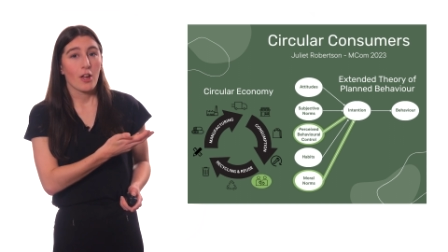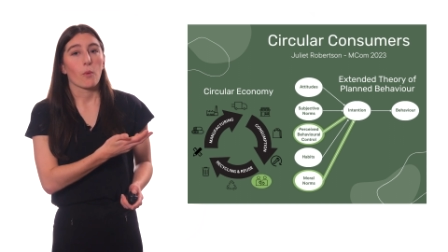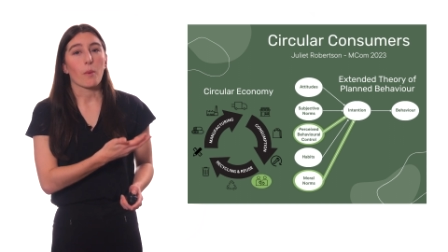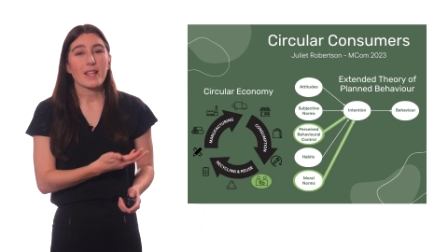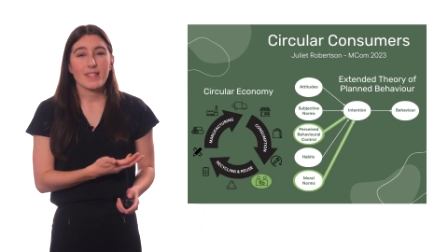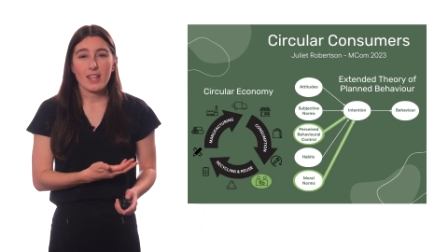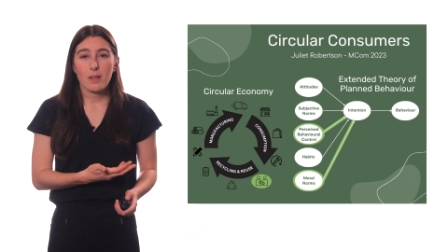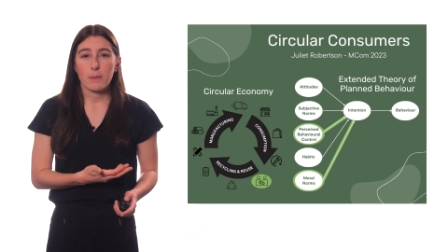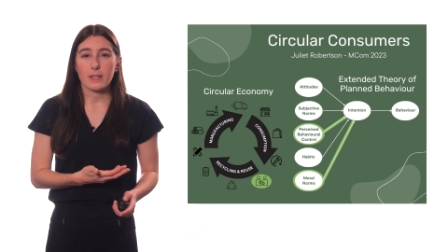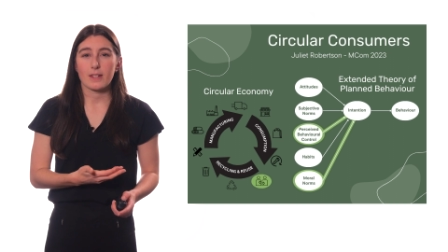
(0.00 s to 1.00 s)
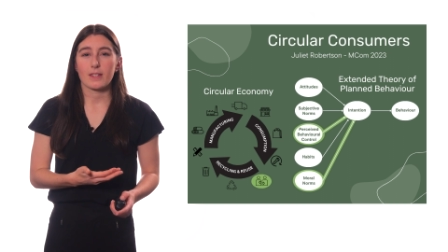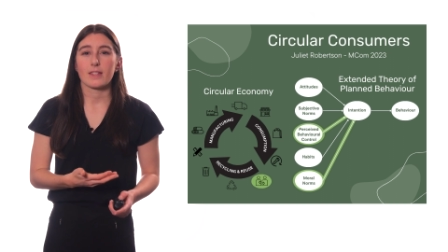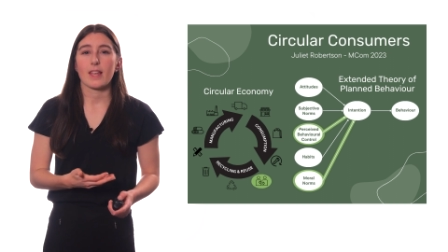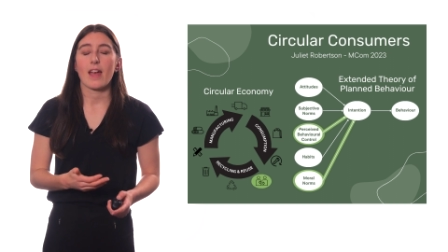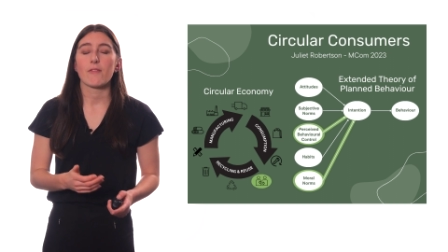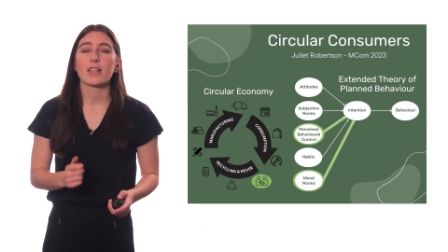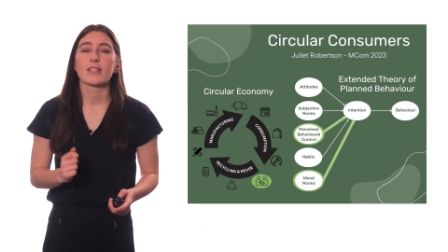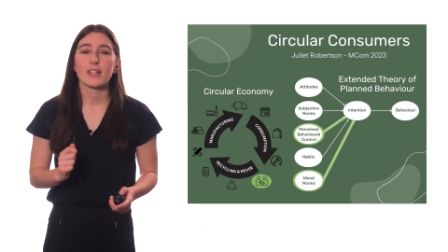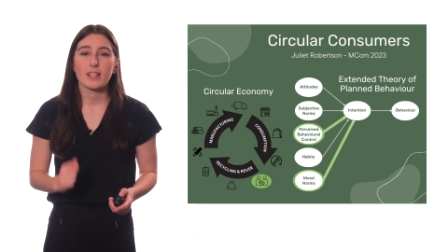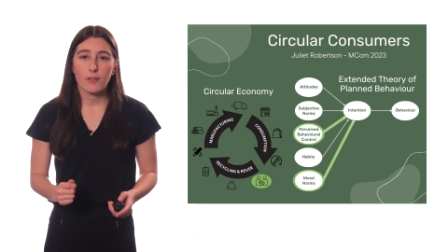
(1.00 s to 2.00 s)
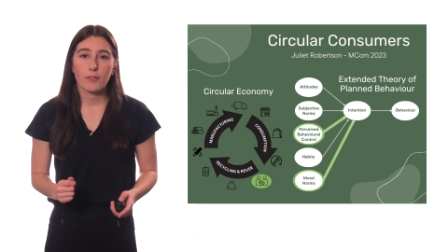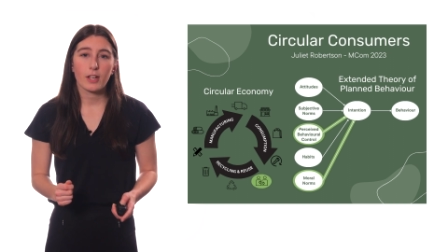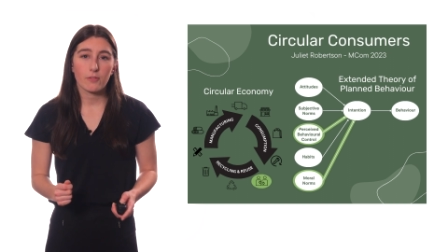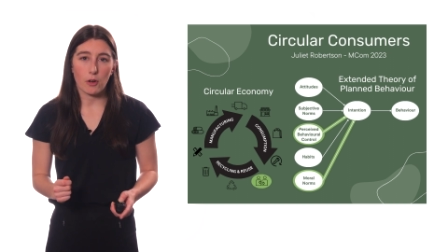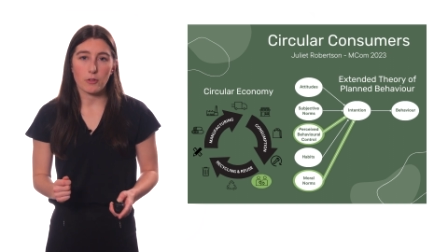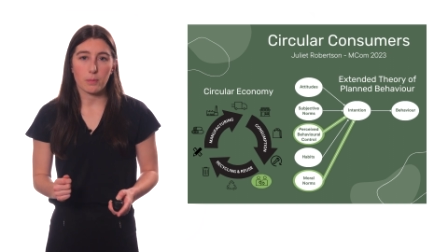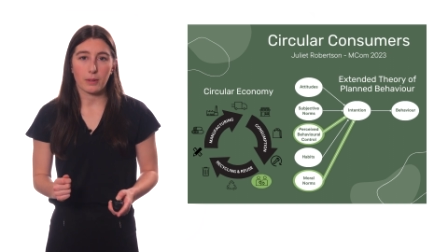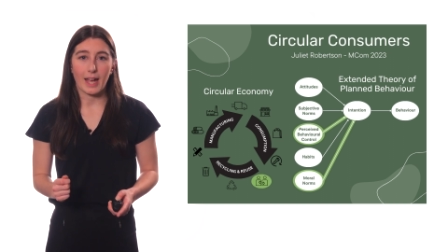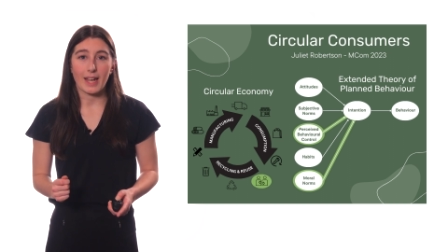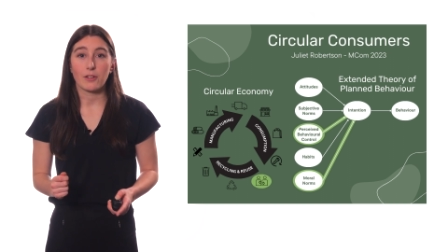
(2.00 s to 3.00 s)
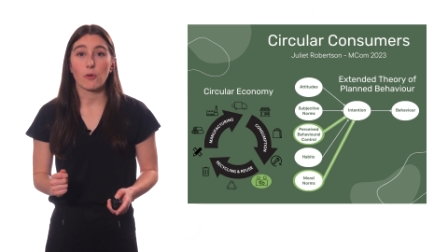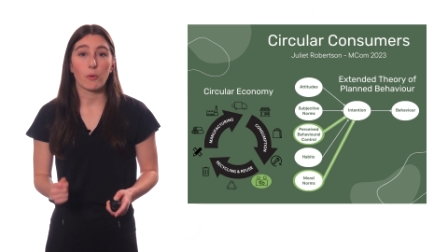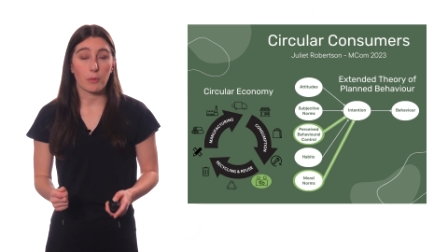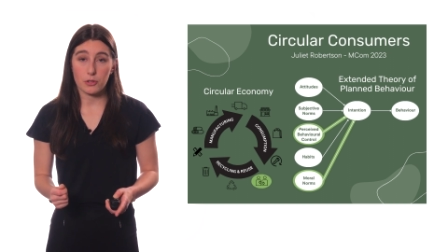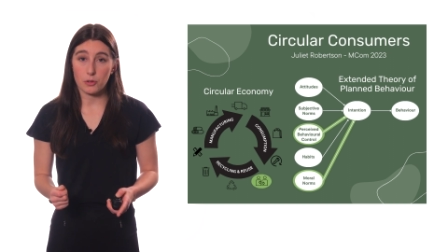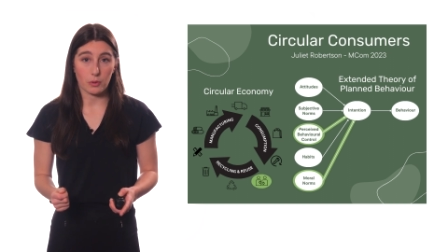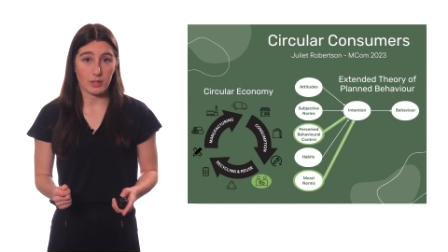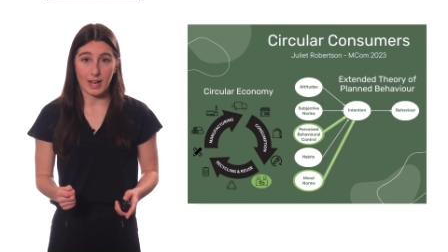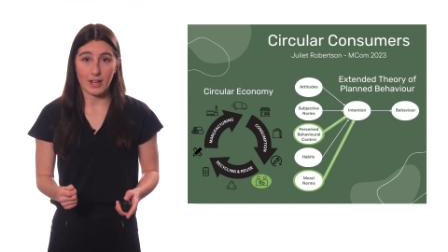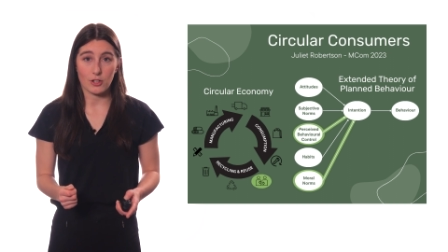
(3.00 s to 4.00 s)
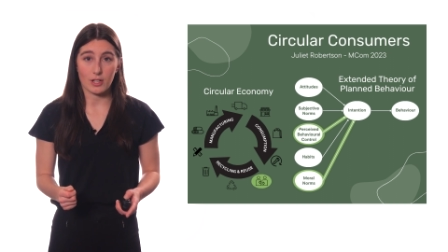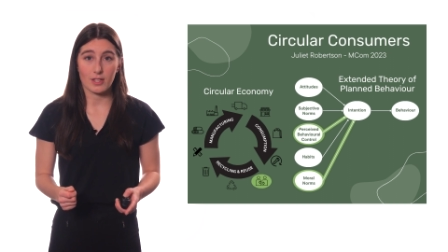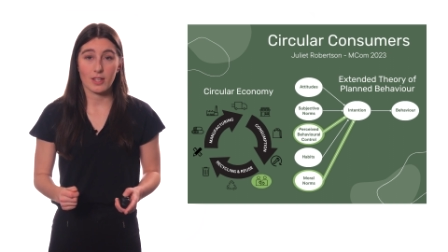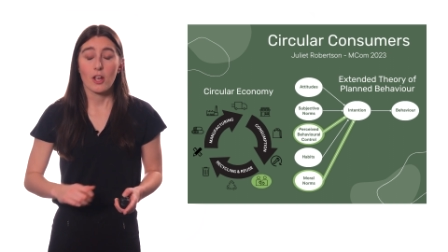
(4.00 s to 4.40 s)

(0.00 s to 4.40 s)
we see that businesses have a significant role to play in almost all stages